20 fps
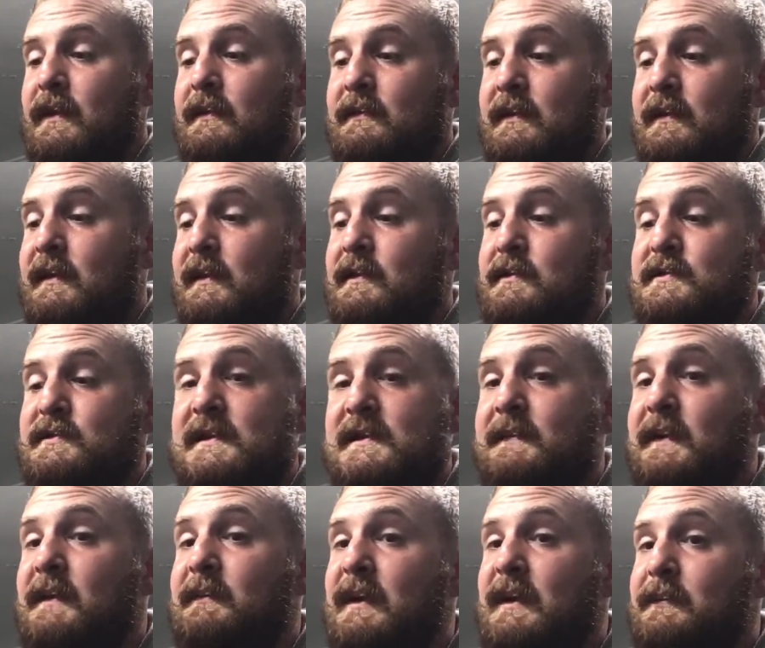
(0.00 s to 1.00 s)
It used to
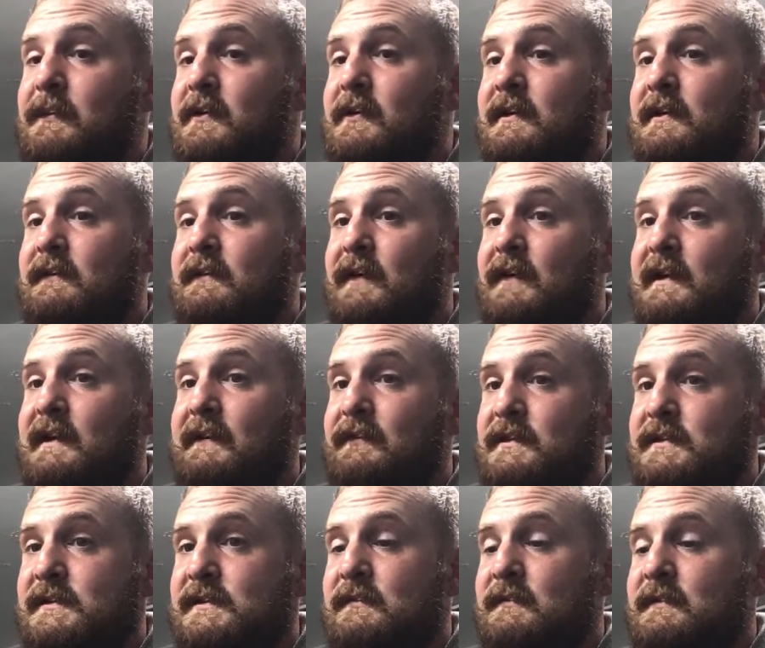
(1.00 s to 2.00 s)
be people couldn't effectively
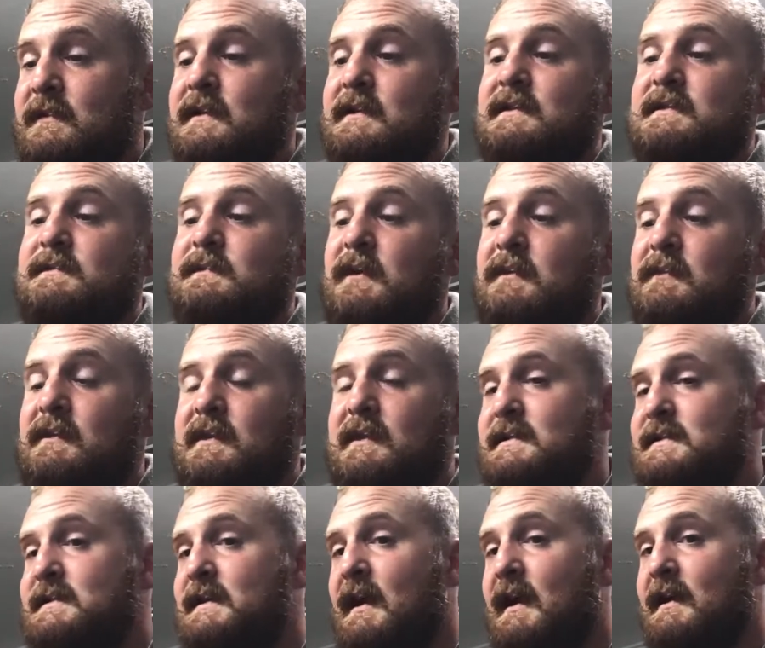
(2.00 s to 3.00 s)
shoot this, but with
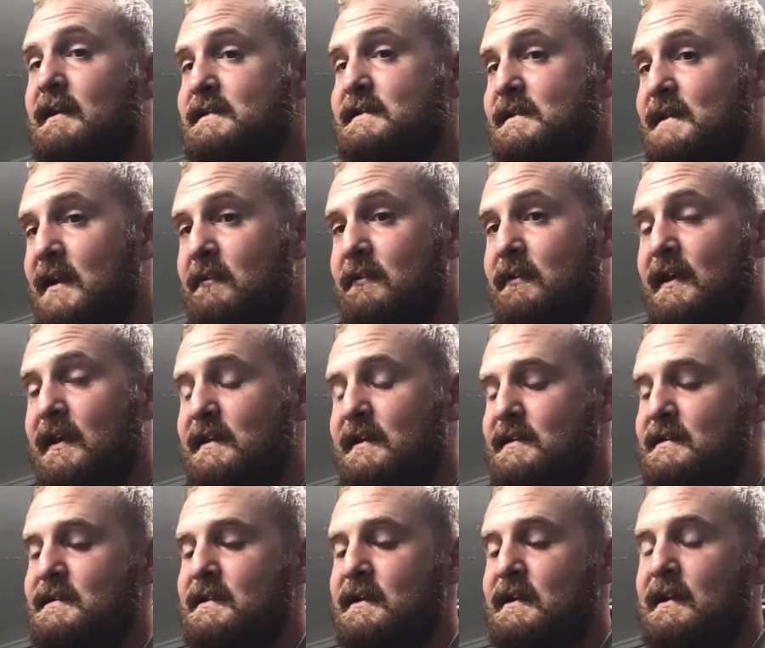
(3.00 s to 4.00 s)
designs
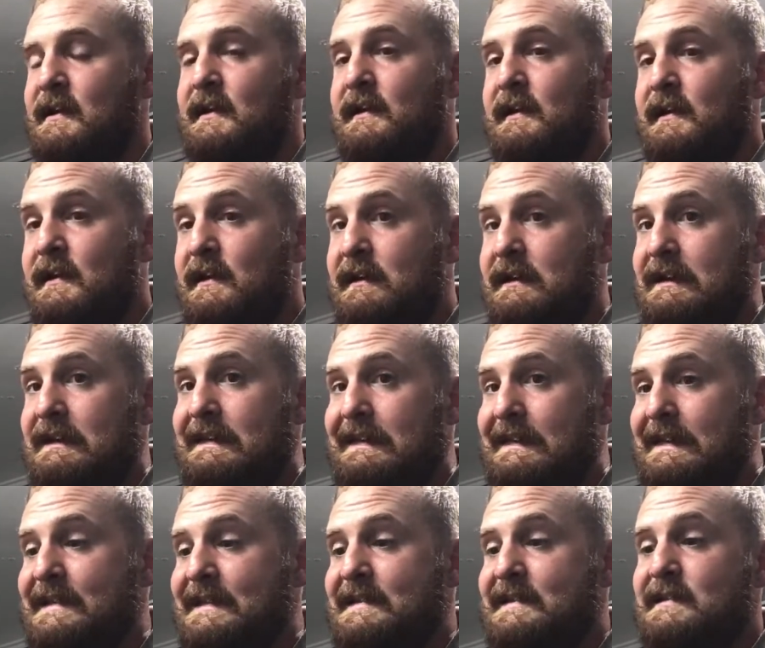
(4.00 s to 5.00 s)
nowadays,
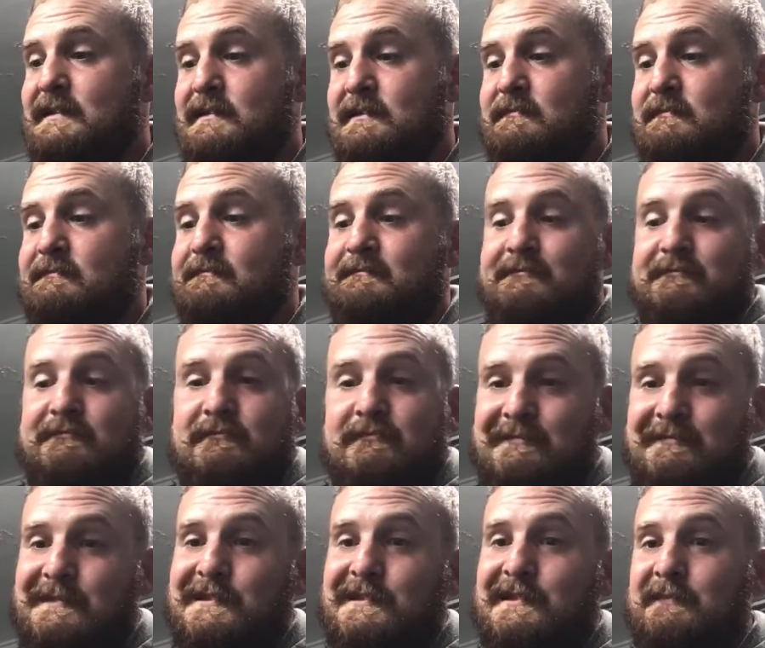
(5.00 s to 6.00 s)
this
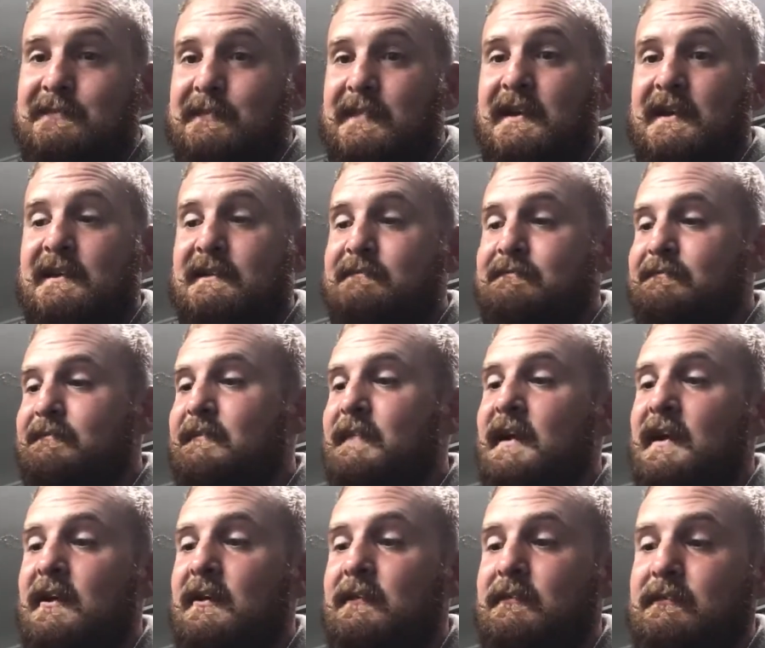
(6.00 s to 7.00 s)
should be,
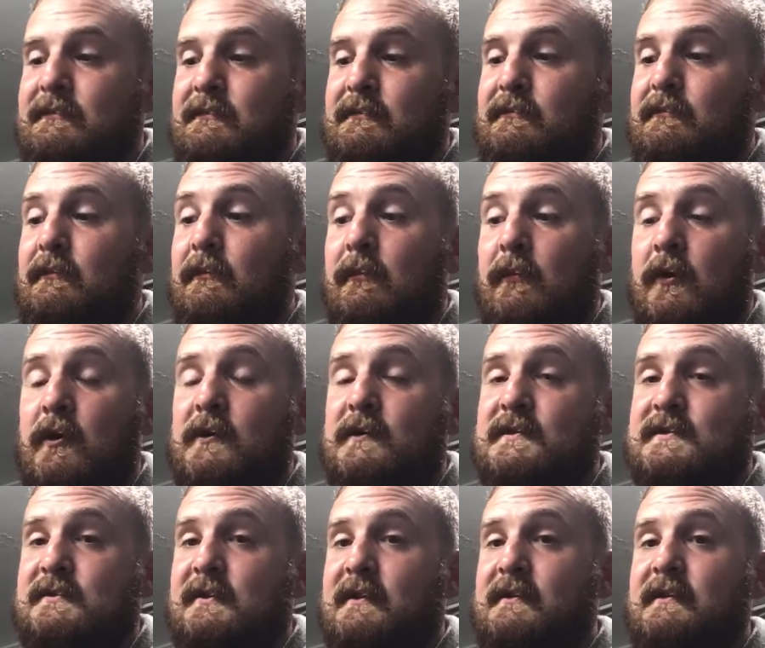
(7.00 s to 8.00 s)
more
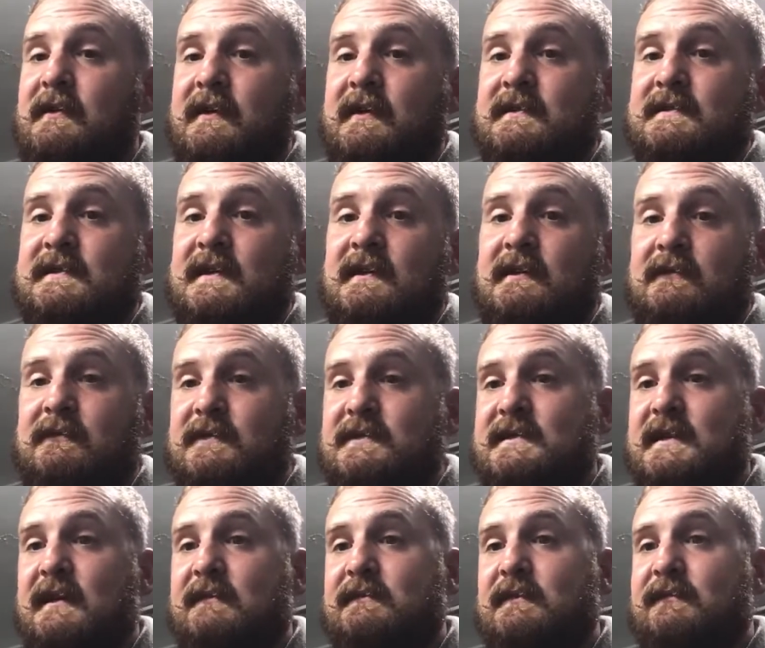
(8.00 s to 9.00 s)
strongly considered for
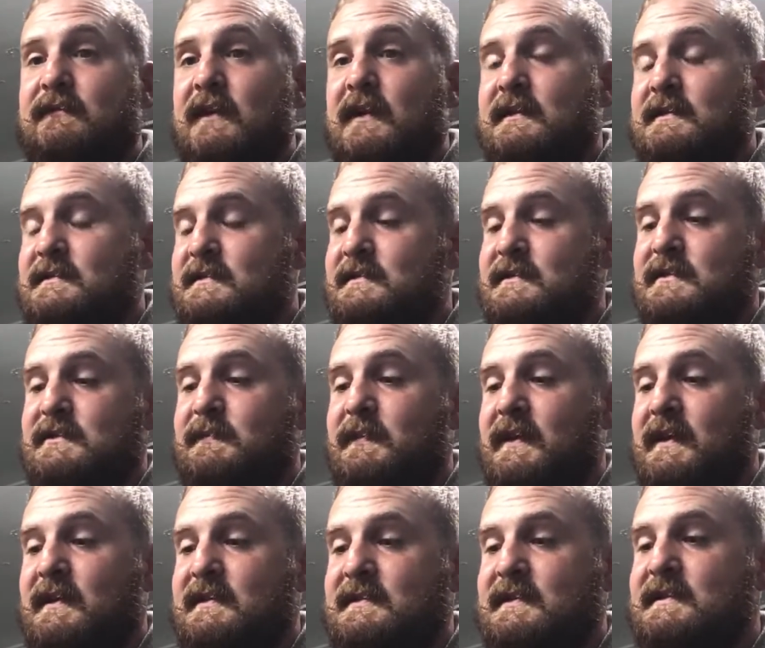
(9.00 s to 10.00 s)
self-defense just
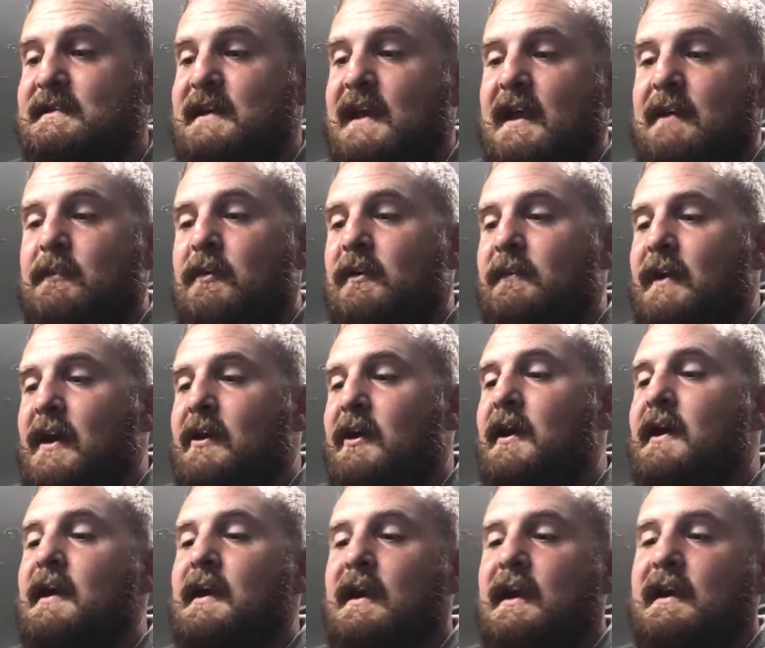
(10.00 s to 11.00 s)
because it's got more power.
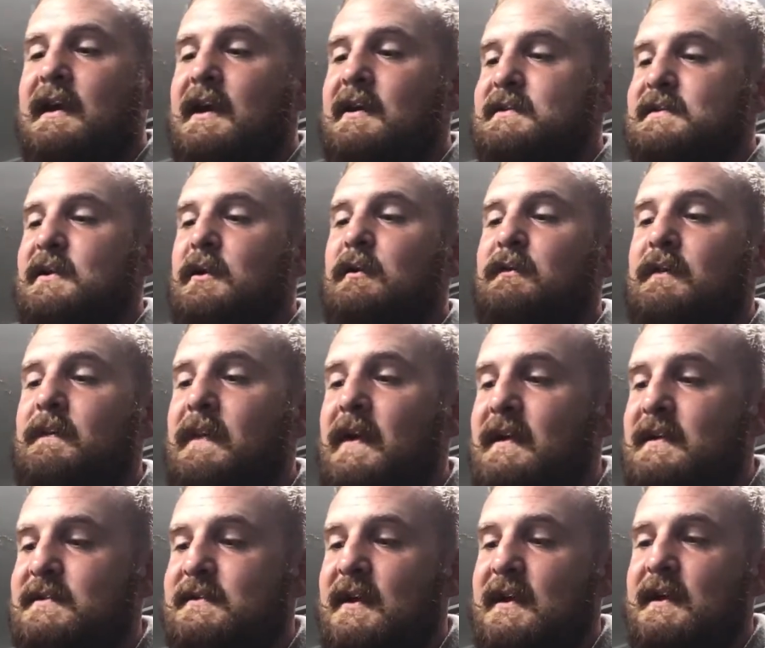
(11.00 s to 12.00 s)
Now, is it
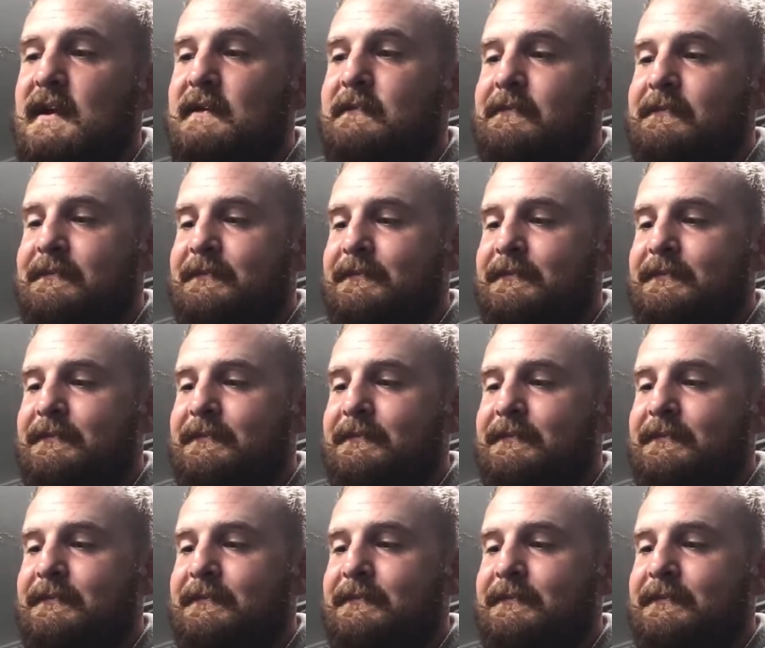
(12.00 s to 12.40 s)
over-penetrating?